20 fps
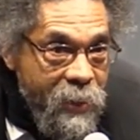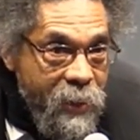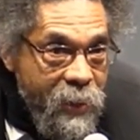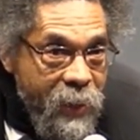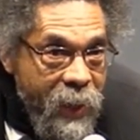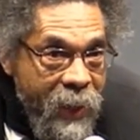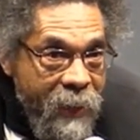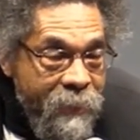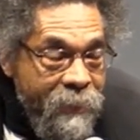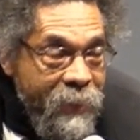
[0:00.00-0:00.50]

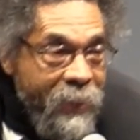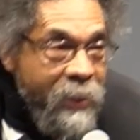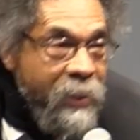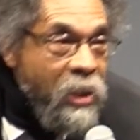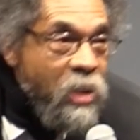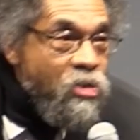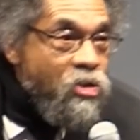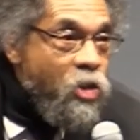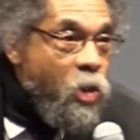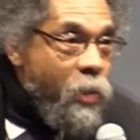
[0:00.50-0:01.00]
And then the
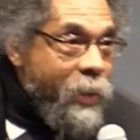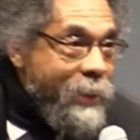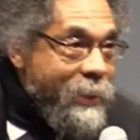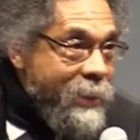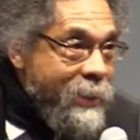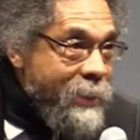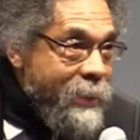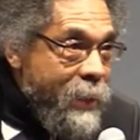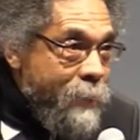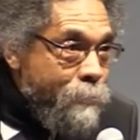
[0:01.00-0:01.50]

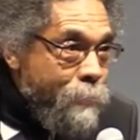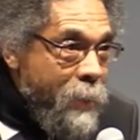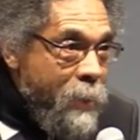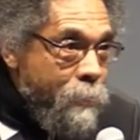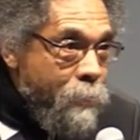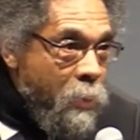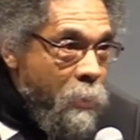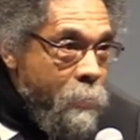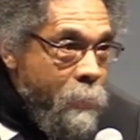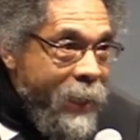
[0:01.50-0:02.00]
choices that
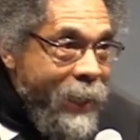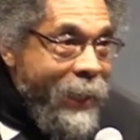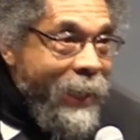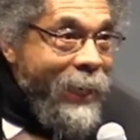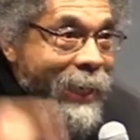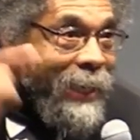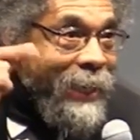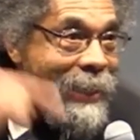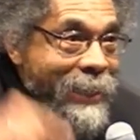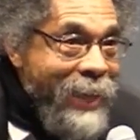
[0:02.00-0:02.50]
people make,
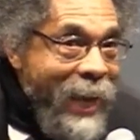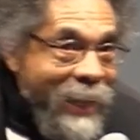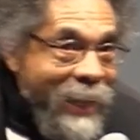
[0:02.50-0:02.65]
not